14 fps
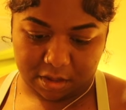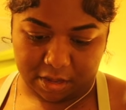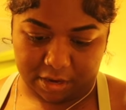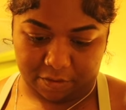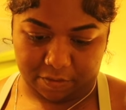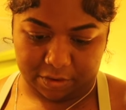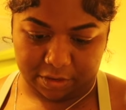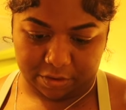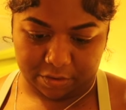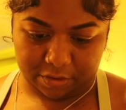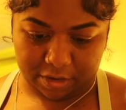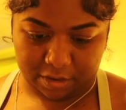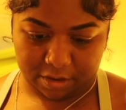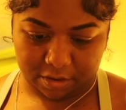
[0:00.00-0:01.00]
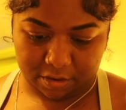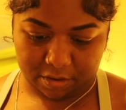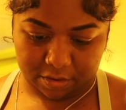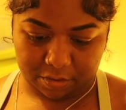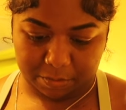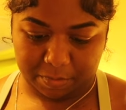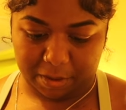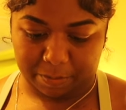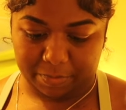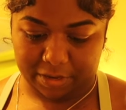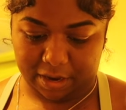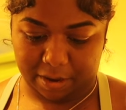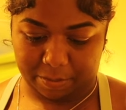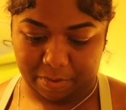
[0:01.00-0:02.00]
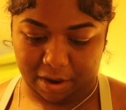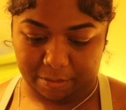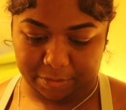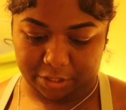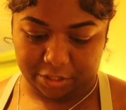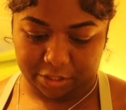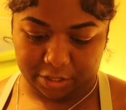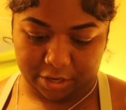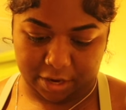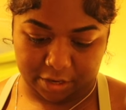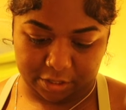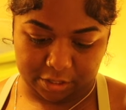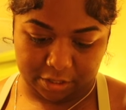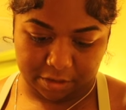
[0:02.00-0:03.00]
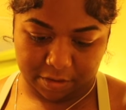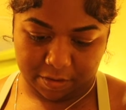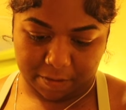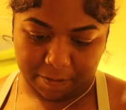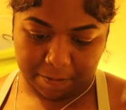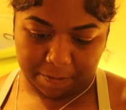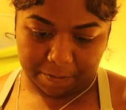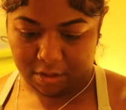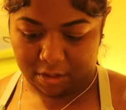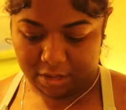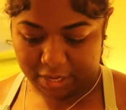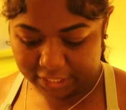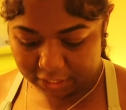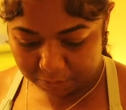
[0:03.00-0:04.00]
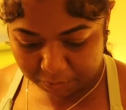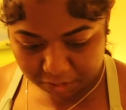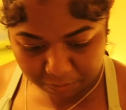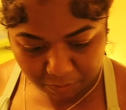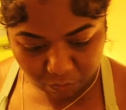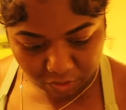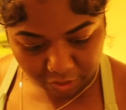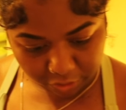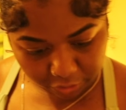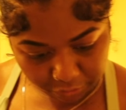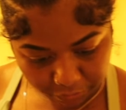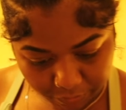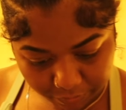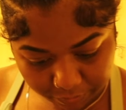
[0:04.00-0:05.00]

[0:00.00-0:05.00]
I didn't really do that. but I probably should actually. Is it supposed to be one or two?